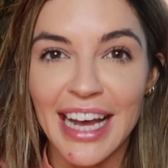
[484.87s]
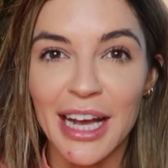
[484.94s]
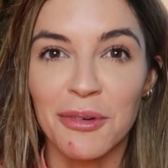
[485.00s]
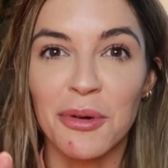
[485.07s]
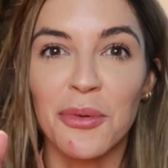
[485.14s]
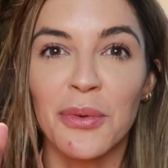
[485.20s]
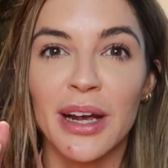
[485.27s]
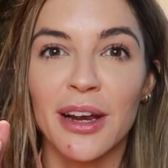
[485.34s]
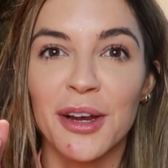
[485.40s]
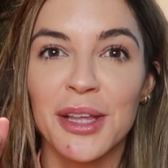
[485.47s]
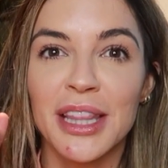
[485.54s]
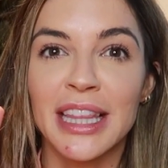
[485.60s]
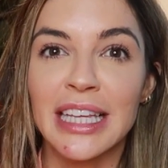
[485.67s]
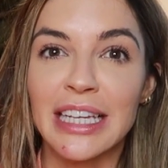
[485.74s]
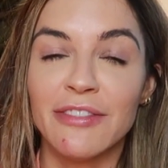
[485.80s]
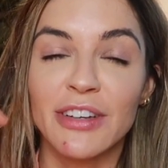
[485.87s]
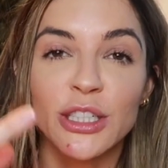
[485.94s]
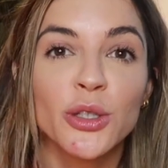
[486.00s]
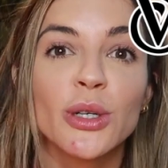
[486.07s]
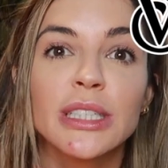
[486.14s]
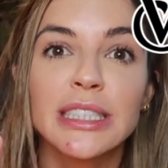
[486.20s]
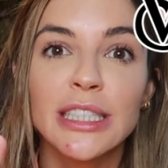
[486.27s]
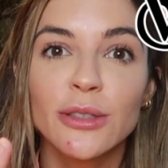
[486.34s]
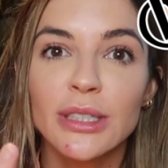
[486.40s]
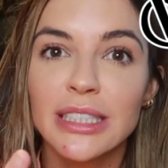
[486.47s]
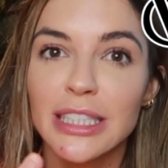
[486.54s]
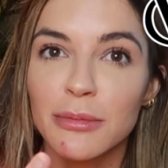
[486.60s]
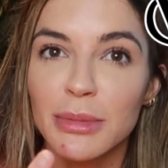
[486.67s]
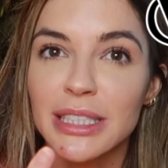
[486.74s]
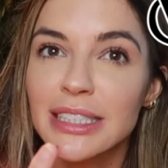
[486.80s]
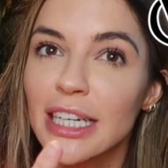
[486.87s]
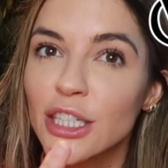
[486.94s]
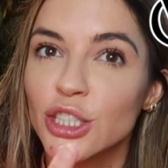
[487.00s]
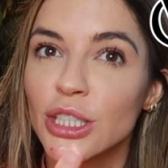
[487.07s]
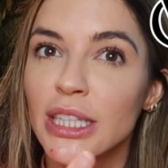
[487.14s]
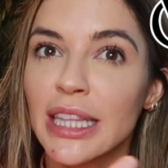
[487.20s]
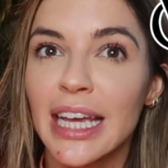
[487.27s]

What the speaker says: I will wear the Victoria's Secret seamless section.